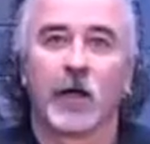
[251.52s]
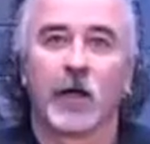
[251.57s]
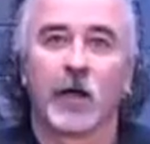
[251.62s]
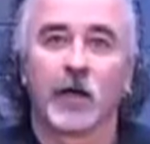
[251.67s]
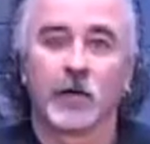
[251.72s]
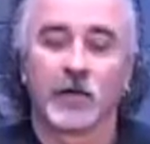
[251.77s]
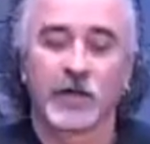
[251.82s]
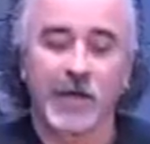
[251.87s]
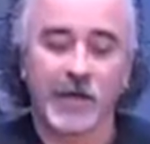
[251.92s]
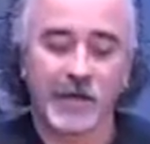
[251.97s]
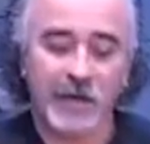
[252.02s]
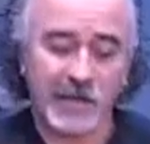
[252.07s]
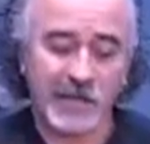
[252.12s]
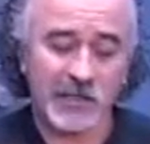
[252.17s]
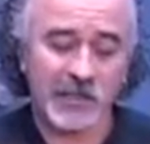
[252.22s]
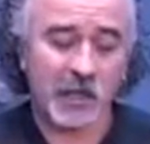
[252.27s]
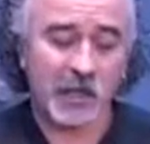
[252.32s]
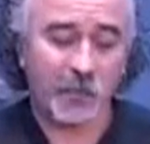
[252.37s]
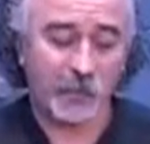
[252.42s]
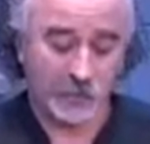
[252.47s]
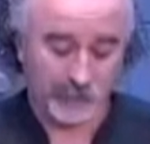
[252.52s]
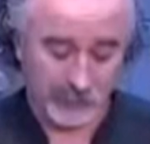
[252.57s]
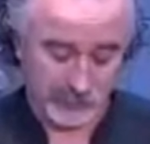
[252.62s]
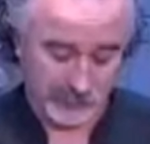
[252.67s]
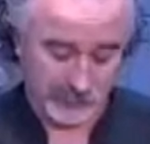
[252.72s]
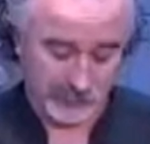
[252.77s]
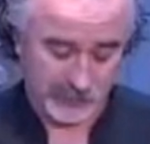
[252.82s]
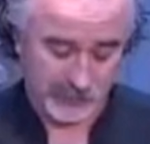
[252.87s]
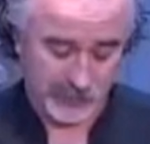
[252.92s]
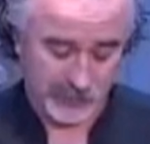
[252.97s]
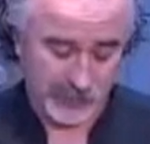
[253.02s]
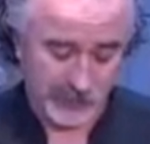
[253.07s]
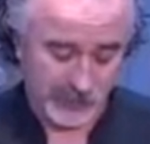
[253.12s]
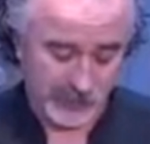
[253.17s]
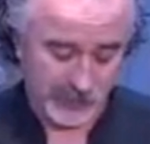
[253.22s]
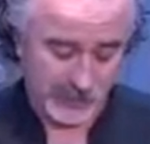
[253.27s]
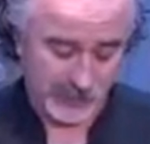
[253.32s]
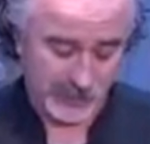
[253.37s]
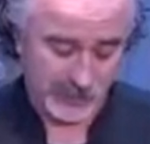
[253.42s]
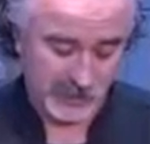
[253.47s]
Okay, next up
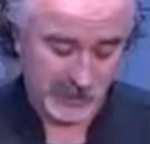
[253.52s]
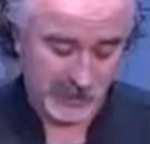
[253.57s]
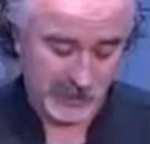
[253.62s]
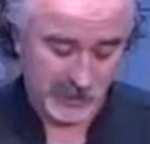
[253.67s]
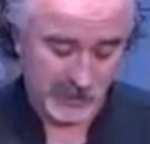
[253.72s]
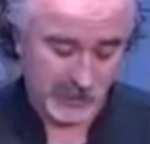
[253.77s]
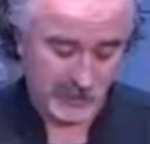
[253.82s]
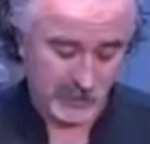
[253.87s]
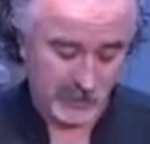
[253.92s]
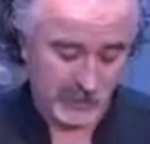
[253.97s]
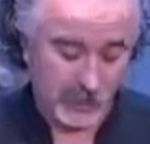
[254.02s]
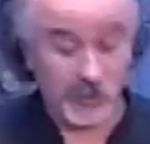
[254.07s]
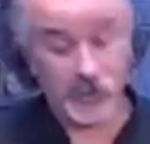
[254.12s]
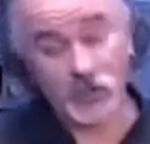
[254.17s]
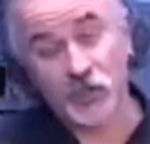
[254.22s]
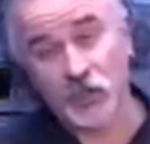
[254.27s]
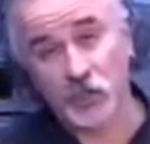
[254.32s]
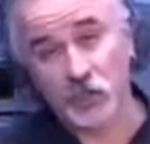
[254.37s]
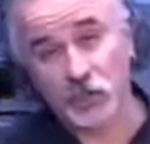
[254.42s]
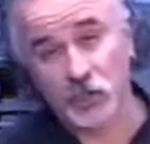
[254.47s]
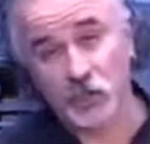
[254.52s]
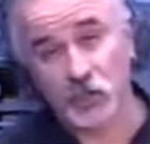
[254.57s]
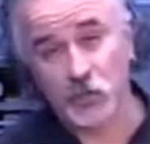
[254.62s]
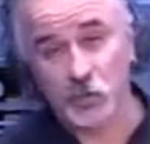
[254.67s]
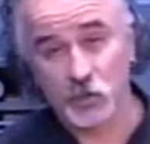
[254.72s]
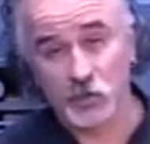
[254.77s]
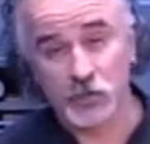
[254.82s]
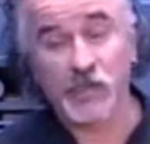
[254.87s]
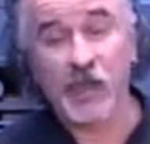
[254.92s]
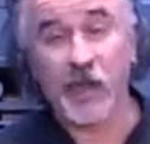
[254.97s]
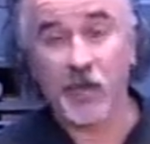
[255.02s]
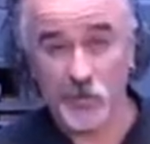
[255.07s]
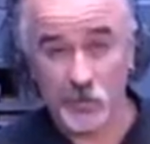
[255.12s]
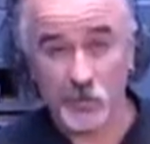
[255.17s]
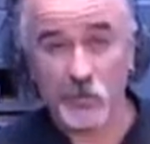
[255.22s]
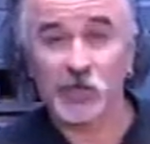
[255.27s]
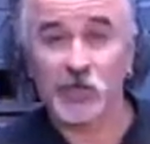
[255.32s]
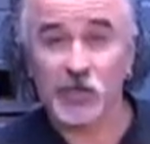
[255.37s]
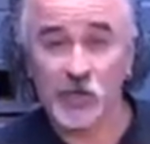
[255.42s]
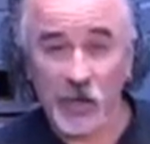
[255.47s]
is where you can use
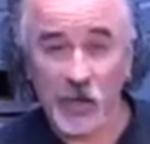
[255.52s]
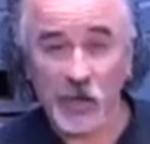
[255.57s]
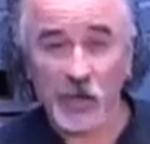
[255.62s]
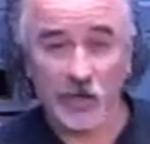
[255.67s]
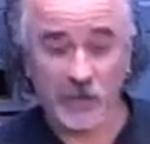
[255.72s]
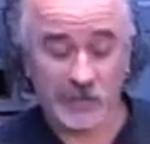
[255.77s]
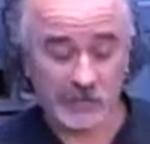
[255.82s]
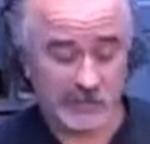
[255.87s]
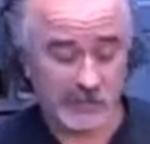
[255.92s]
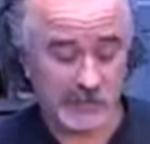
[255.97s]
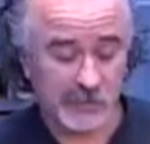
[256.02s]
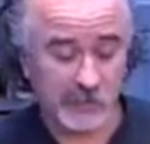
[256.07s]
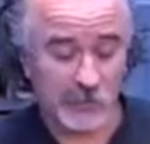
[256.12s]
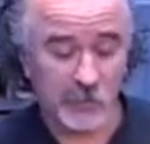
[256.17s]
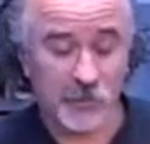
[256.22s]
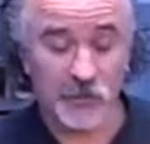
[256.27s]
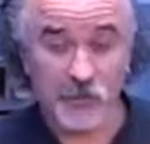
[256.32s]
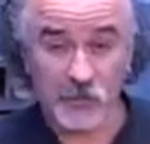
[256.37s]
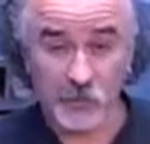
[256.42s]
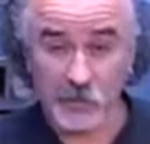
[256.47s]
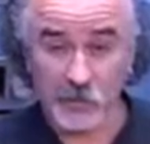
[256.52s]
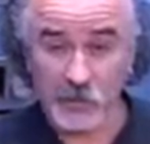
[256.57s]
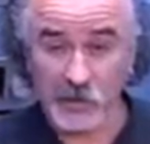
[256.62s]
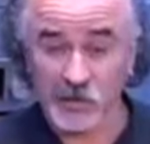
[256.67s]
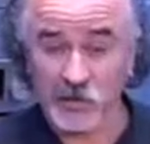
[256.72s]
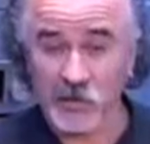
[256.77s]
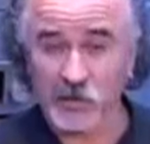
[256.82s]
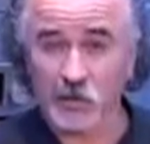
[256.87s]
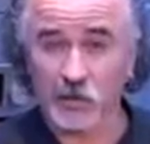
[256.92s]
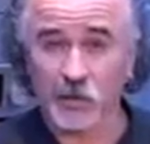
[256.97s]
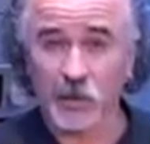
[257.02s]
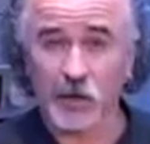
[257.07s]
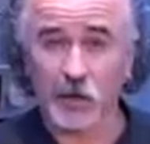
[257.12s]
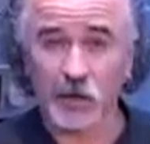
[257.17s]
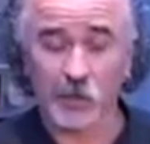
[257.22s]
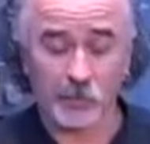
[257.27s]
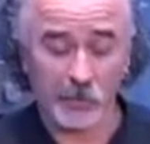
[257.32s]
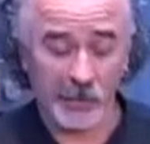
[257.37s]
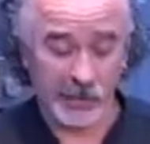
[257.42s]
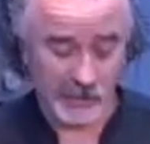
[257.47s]
garam masala, which is a mixed
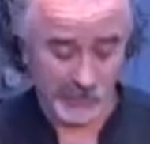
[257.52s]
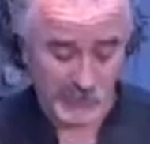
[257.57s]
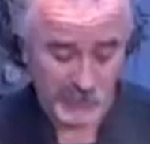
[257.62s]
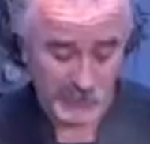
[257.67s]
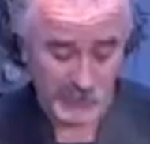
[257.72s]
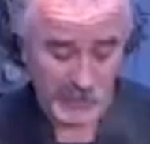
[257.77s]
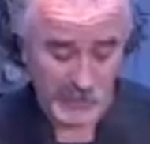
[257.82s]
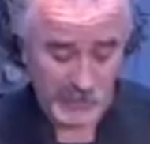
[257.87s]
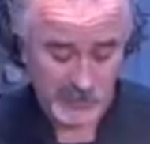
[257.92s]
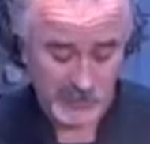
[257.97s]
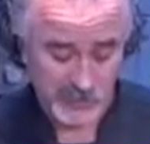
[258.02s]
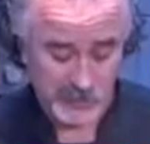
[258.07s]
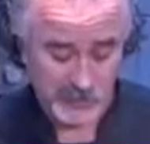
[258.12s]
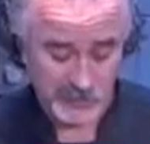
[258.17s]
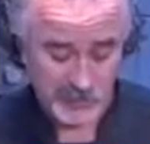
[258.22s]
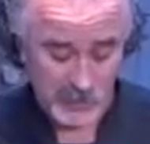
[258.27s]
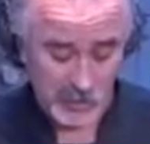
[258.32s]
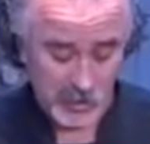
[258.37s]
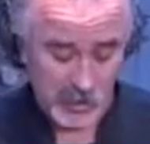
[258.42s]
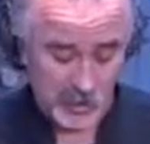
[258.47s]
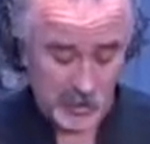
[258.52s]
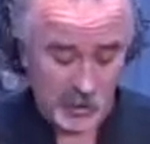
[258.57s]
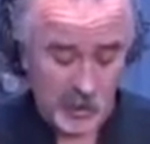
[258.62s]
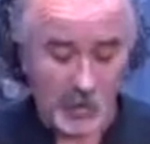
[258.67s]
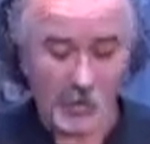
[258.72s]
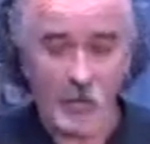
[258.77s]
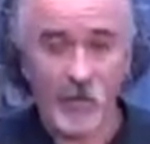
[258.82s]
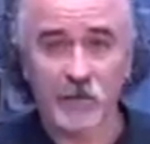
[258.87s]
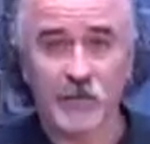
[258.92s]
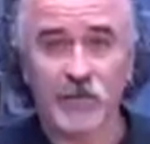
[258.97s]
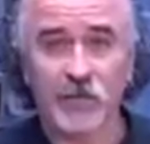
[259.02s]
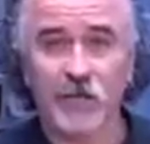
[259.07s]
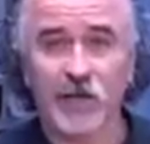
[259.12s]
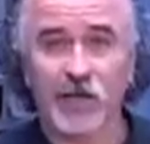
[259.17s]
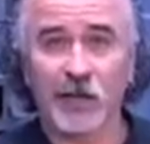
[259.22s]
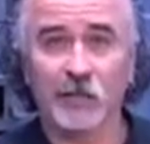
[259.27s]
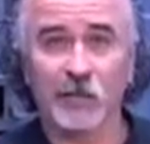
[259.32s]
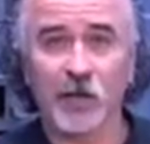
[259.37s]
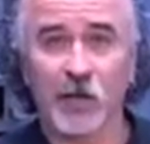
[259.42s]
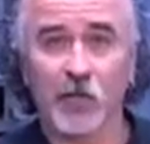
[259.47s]
blend of spices. Well, we've
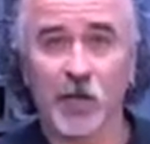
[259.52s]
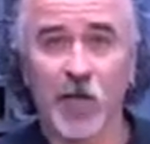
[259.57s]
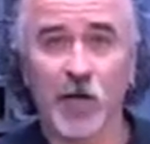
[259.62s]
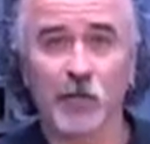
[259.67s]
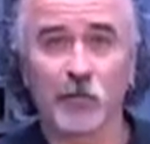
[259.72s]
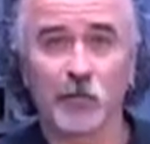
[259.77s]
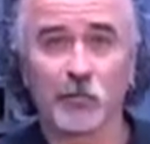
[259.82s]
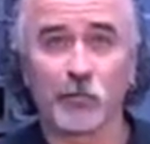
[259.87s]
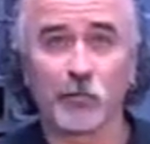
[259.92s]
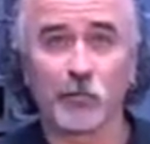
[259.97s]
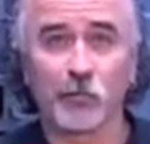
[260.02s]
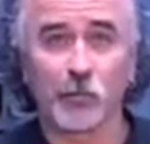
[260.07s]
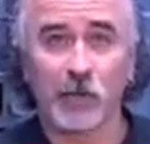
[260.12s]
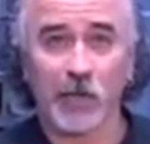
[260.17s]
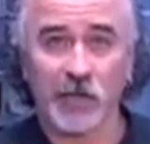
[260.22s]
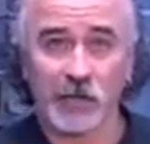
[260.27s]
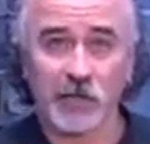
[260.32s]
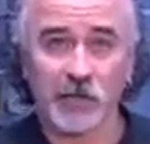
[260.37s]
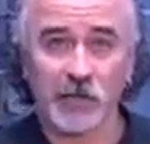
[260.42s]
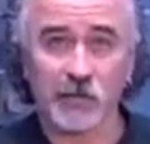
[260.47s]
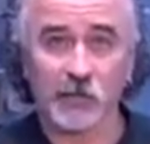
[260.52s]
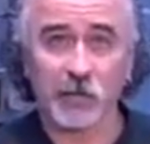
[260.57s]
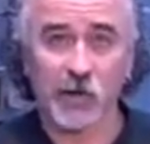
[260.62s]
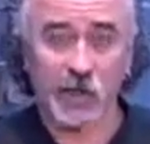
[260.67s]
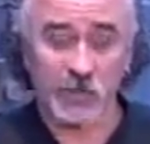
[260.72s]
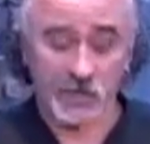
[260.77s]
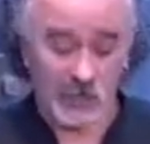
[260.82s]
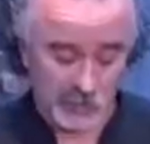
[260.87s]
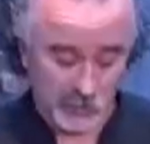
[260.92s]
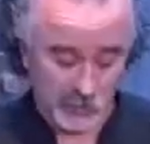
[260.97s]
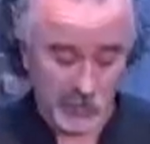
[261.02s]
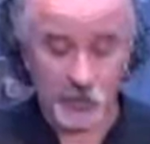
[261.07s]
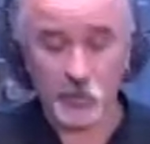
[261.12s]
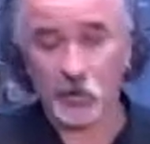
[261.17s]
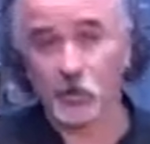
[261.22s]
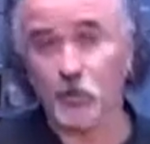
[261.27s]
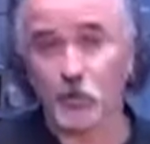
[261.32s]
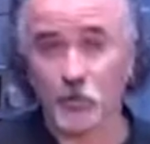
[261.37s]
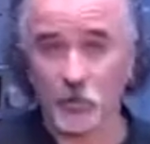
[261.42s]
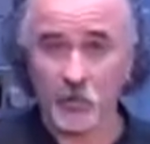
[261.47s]
developed our own blend of spices, which
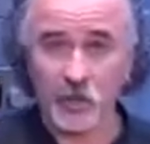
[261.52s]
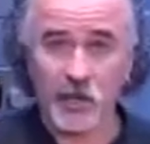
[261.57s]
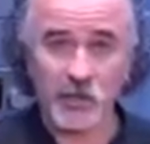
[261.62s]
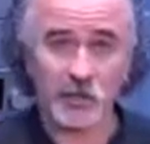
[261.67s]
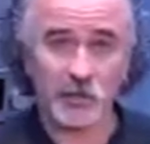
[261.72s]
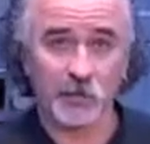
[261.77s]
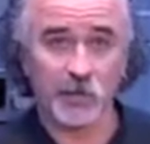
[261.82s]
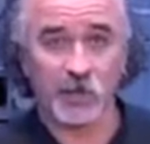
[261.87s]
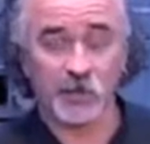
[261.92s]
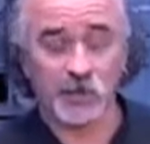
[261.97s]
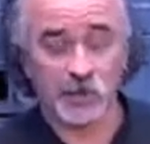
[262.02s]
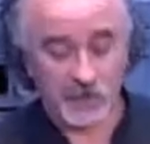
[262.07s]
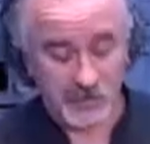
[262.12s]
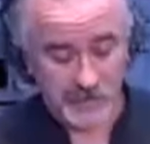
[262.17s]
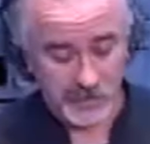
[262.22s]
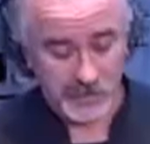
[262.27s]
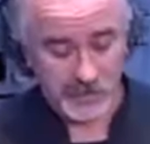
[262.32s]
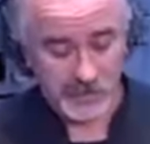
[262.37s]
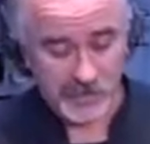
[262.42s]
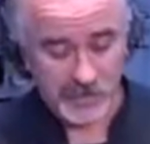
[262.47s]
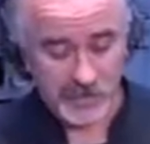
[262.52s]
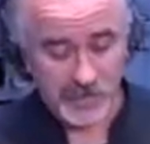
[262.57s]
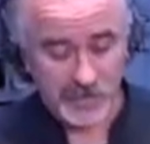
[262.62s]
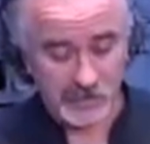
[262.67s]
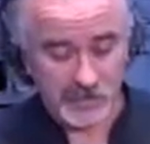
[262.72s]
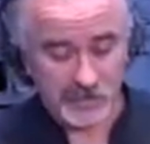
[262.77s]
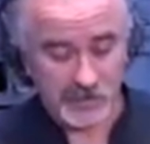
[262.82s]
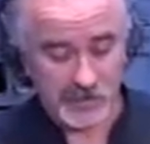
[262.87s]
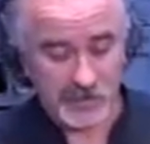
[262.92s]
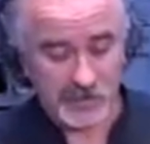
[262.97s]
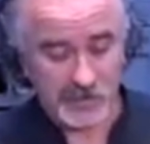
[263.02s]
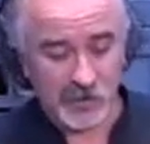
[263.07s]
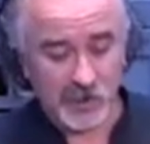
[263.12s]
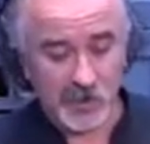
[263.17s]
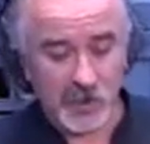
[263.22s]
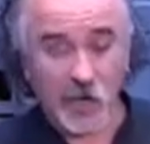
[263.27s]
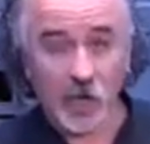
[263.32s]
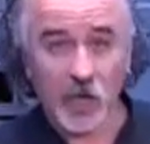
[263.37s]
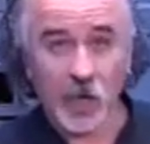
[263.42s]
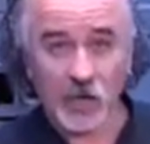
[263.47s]
we call the magic mix, and this is
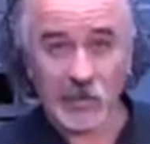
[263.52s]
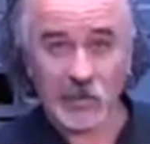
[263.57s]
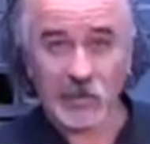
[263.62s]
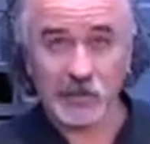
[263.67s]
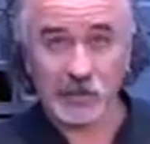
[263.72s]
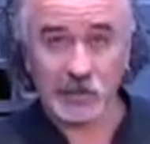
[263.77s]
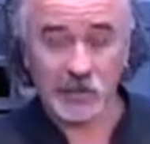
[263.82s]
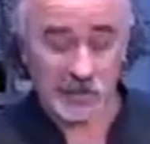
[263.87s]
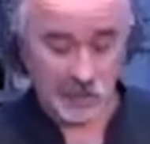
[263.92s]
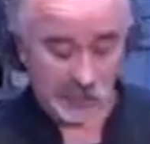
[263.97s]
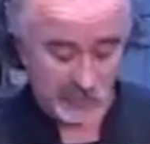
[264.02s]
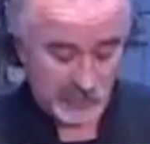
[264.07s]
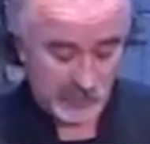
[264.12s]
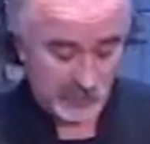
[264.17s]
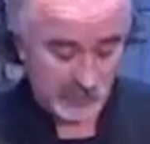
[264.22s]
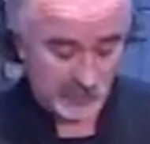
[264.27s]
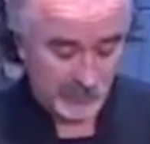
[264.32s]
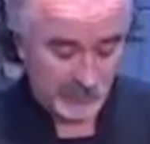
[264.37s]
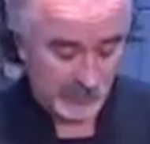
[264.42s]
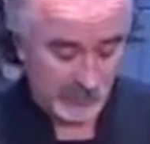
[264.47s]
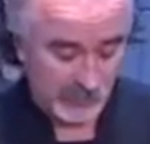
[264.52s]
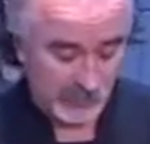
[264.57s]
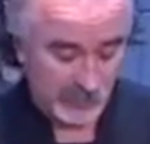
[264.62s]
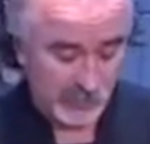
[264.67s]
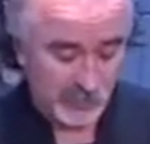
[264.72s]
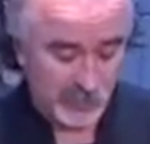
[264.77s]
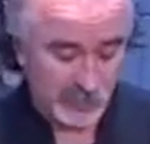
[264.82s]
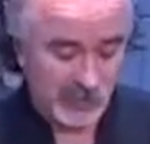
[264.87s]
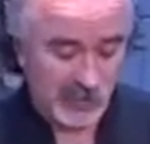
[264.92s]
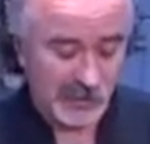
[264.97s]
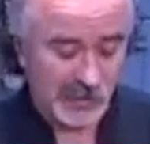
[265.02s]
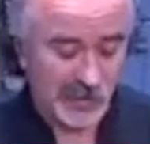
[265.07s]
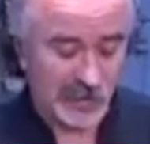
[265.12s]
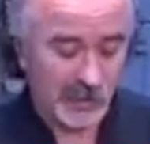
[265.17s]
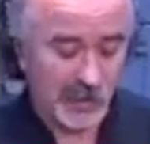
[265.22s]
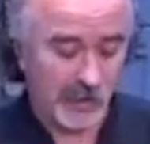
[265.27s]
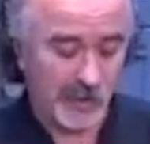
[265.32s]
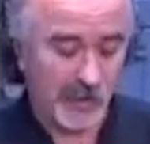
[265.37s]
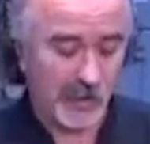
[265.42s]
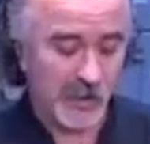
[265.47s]
ideally suited for this particular
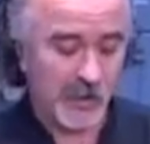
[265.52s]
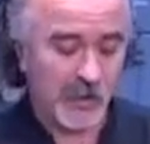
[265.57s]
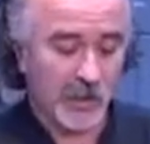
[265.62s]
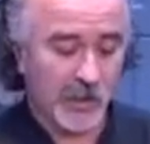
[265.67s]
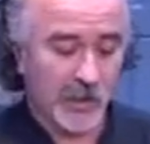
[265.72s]
curry.